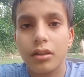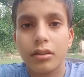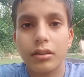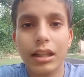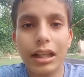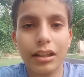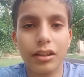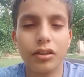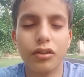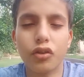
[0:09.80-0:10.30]

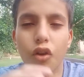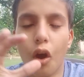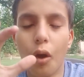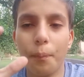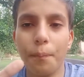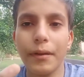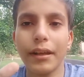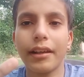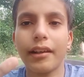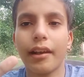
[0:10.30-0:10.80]
That
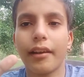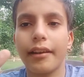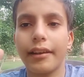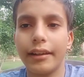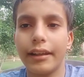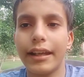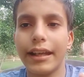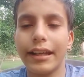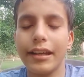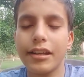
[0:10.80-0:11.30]
topic
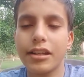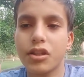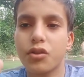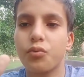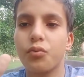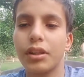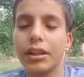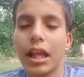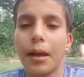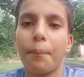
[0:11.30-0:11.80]
relates
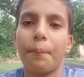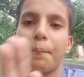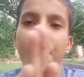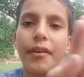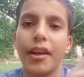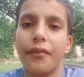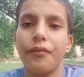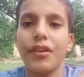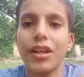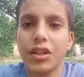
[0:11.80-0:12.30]
with the
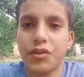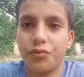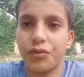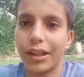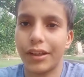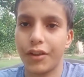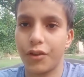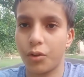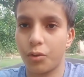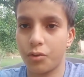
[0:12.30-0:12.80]
previous
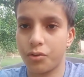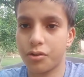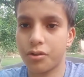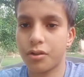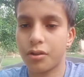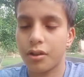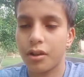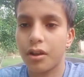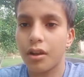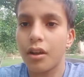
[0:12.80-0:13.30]

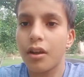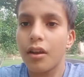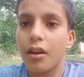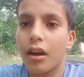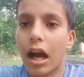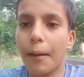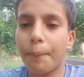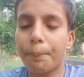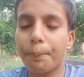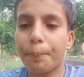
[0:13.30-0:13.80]
videos,
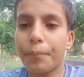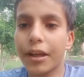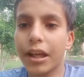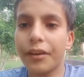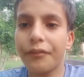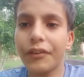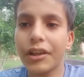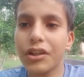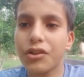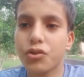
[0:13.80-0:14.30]

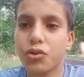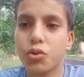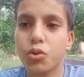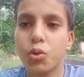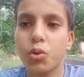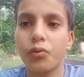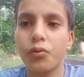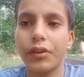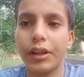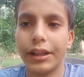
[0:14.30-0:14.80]
previous
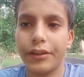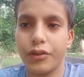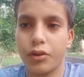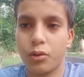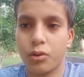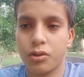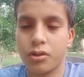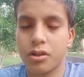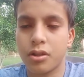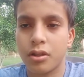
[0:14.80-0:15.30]
two
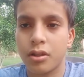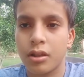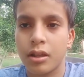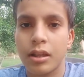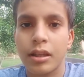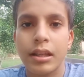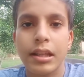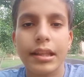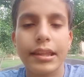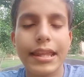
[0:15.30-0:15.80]
videos
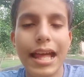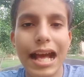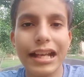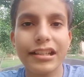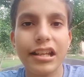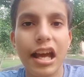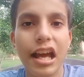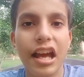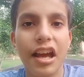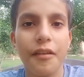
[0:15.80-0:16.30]

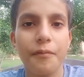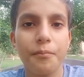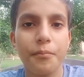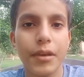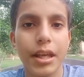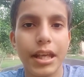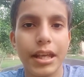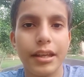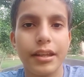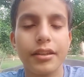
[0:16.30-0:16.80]
that I have
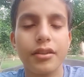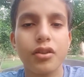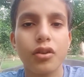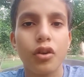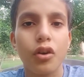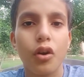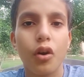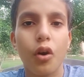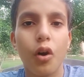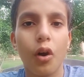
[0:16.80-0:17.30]
made
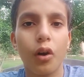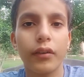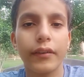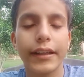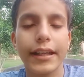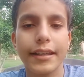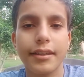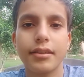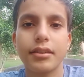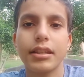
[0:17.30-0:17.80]

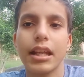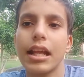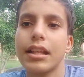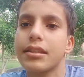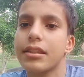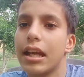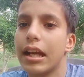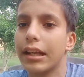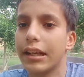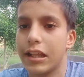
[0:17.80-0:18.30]
on
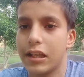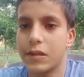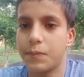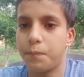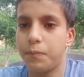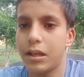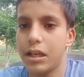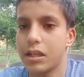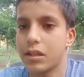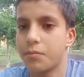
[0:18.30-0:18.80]
distance and
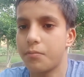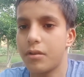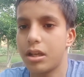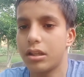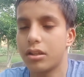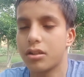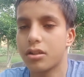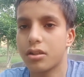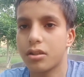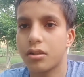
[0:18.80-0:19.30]

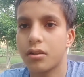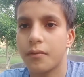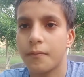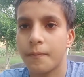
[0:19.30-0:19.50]
displacement.